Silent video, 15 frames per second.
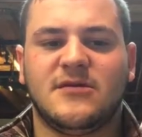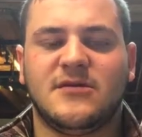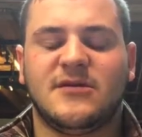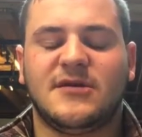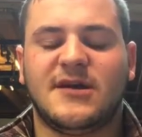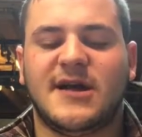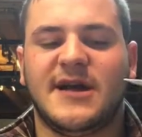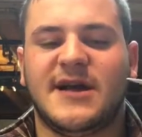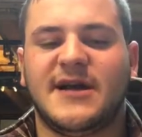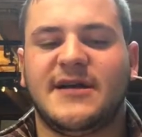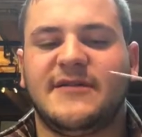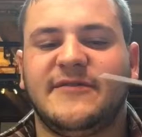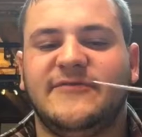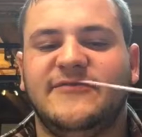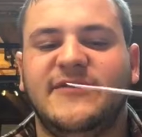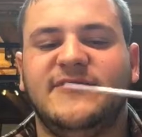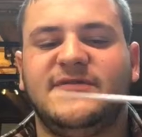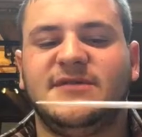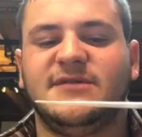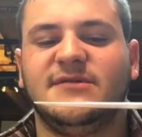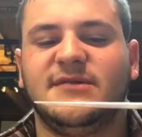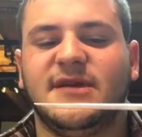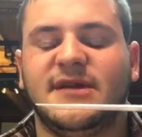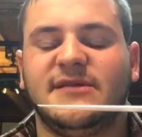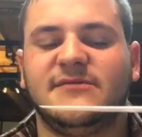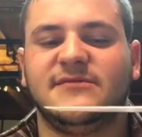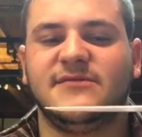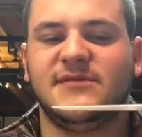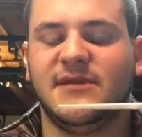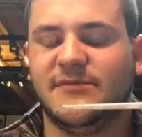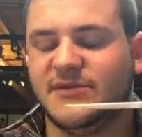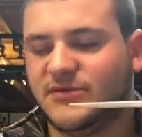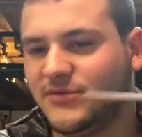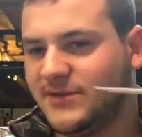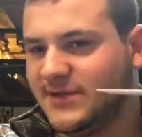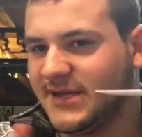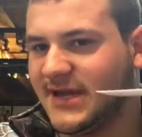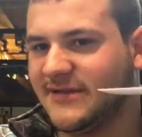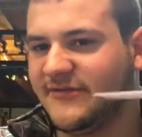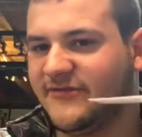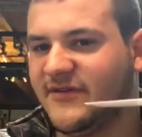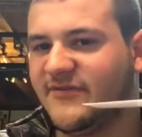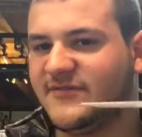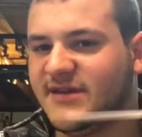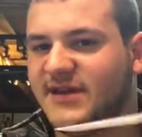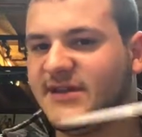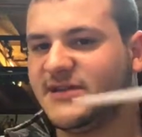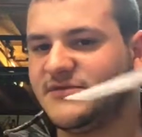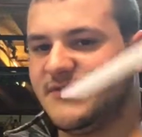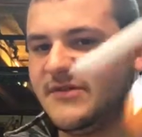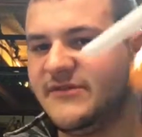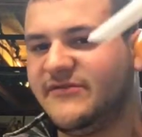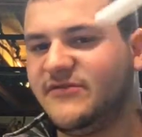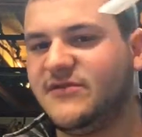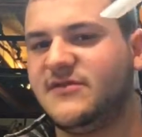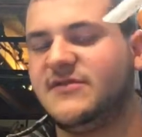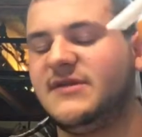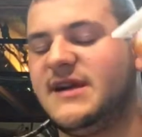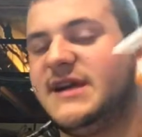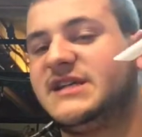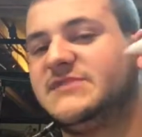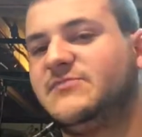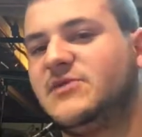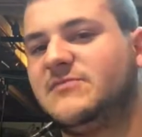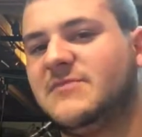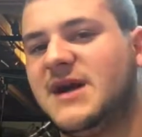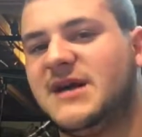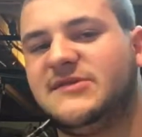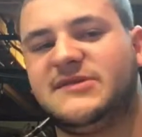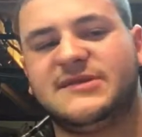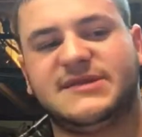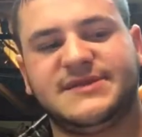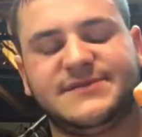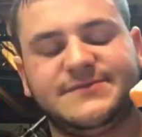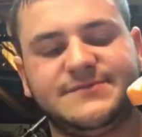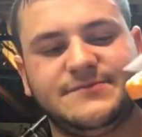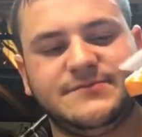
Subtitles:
Or like in between 10 and 15 is really for expert pilots.